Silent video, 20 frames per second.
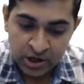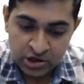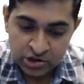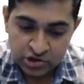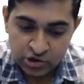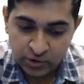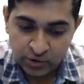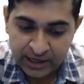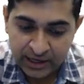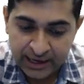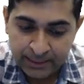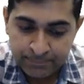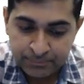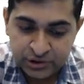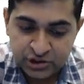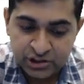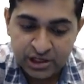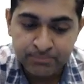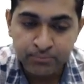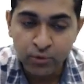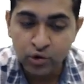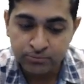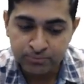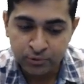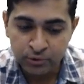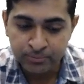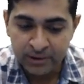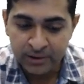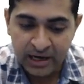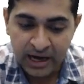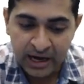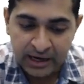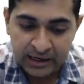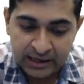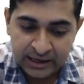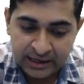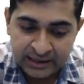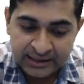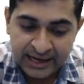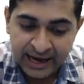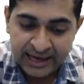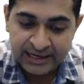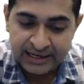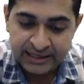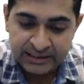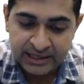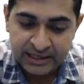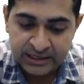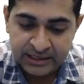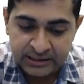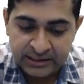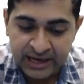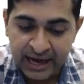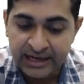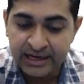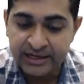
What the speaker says: So you can appreciate both pupil are dilated.